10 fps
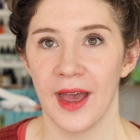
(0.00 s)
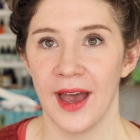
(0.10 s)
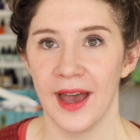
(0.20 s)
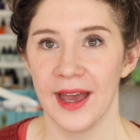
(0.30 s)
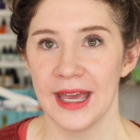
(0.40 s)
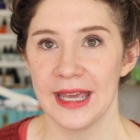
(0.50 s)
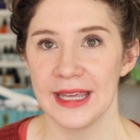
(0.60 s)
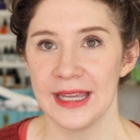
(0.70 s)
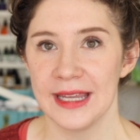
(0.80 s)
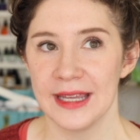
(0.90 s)

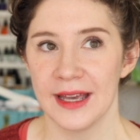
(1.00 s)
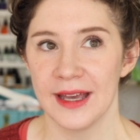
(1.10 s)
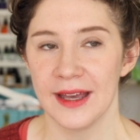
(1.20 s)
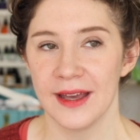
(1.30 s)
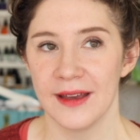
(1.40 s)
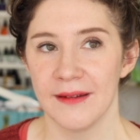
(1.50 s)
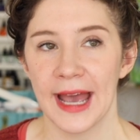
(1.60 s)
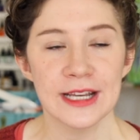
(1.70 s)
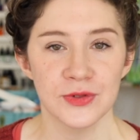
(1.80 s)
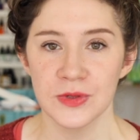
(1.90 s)
I uh,
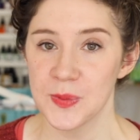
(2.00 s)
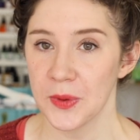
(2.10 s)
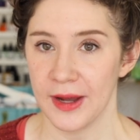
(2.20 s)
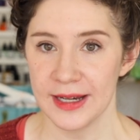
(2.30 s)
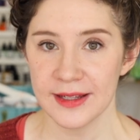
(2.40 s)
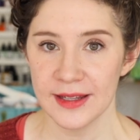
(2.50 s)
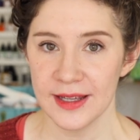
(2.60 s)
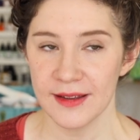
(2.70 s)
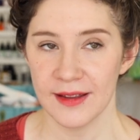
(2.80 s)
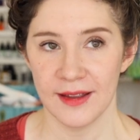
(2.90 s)
I drew
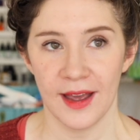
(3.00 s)
sporadically uh,